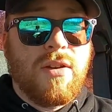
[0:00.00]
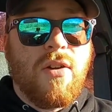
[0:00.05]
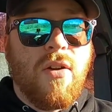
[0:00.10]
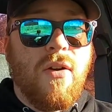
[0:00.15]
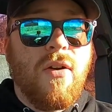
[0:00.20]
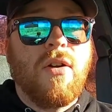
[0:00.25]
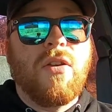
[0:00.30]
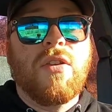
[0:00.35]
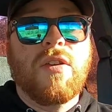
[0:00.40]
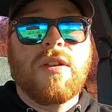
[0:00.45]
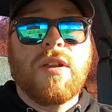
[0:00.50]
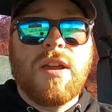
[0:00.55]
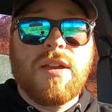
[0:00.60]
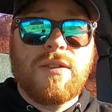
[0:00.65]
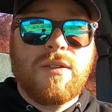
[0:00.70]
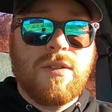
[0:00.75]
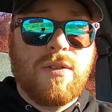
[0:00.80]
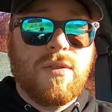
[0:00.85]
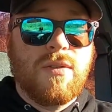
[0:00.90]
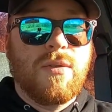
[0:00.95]
the car that I
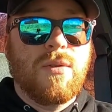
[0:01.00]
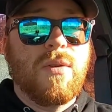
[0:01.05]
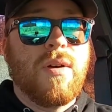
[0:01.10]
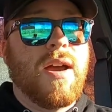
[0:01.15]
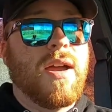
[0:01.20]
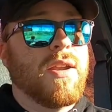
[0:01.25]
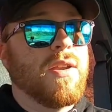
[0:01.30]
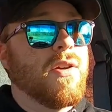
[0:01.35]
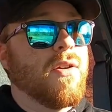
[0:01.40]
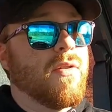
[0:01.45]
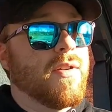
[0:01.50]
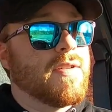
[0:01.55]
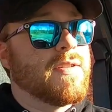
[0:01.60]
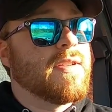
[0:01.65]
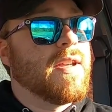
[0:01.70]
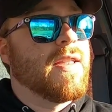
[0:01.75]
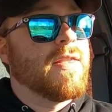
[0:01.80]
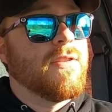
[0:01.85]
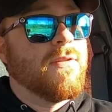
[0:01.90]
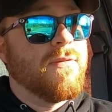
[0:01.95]
do. I know it's
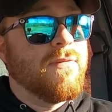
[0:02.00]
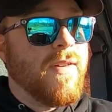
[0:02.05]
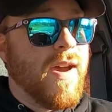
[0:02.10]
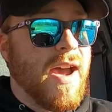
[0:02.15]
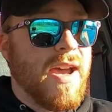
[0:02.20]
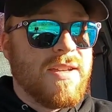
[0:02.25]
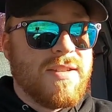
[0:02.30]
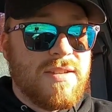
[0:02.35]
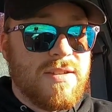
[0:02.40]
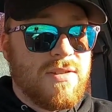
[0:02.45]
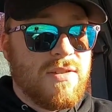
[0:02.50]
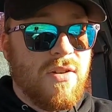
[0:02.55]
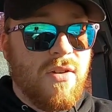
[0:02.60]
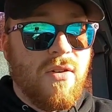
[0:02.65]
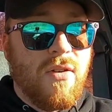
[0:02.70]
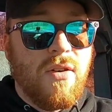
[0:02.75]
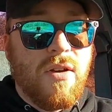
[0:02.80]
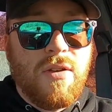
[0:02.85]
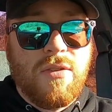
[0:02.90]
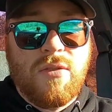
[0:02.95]
not the fastest
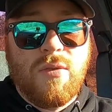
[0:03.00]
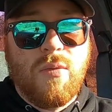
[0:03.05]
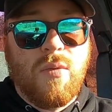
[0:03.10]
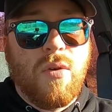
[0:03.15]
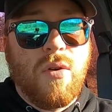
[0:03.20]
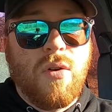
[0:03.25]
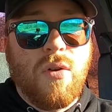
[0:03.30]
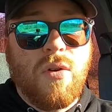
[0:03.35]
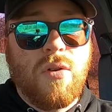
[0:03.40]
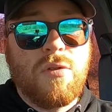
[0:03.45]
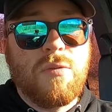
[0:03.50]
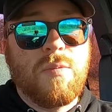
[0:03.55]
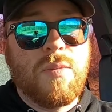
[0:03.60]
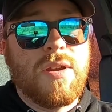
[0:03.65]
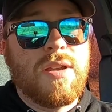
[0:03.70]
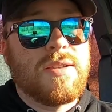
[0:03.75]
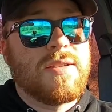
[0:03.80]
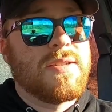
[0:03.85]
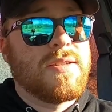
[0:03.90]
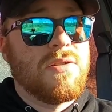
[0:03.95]
car in the world,
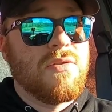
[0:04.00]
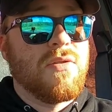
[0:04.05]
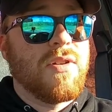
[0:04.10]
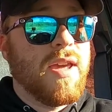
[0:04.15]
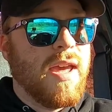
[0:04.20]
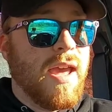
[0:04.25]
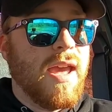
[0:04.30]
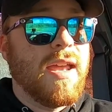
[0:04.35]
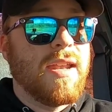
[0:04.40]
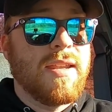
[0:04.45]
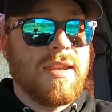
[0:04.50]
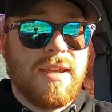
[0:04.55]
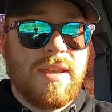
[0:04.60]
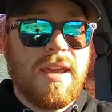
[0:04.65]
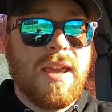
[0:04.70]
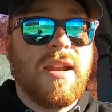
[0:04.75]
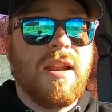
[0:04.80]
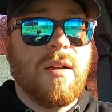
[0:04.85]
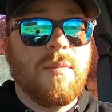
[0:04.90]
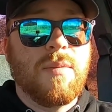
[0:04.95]
but it still can
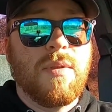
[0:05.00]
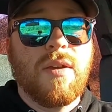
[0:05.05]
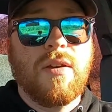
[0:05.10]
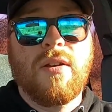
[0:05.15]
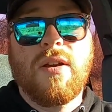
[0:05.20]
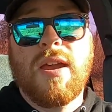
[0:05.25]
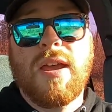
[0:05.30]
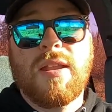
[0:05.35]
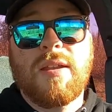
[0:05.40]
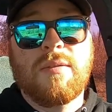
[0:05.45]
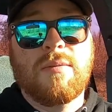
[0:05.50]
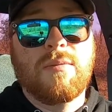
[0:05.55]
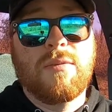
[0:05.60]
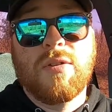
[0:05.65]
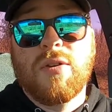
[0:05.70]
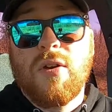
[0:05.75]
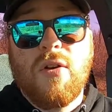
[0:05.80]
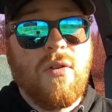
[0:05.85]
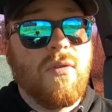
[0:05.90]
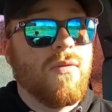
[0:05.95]
get up there and
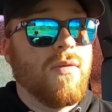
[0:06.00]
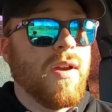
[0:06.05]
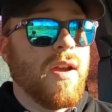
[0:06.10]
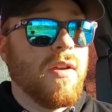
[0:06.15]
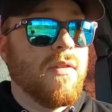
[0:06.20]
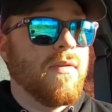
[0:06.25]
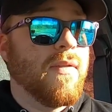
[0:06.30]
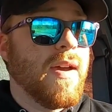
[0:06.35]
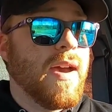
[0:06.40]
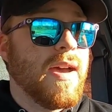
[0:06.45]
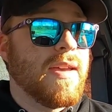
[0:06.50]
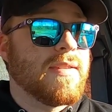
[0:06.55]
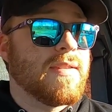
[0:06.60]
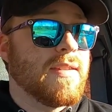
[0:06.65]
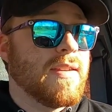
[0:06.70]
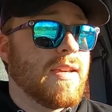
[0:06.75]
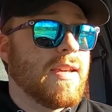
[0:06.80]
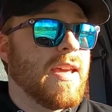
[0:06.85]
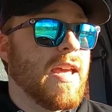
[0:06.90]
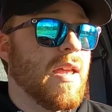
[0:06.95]
go very fast,
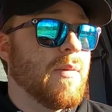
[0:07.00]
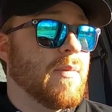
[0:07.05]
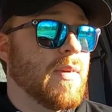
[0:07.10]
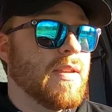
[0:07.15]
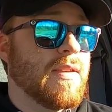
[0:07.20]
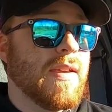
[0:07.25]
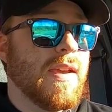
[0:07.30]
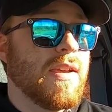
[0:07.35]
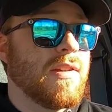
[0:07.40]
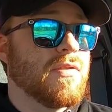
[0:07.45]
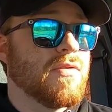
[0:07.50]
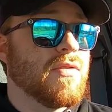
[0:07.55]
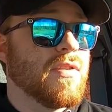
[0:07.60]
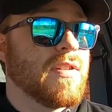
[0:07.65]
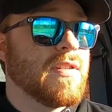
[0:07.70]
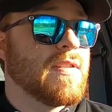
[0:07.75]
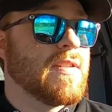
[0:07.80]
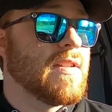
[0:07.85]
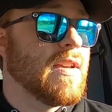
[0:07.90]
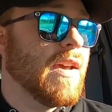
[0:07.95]
and it can be
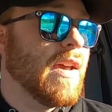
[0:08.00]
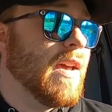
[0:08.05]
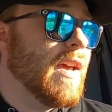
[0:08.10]
dangerous.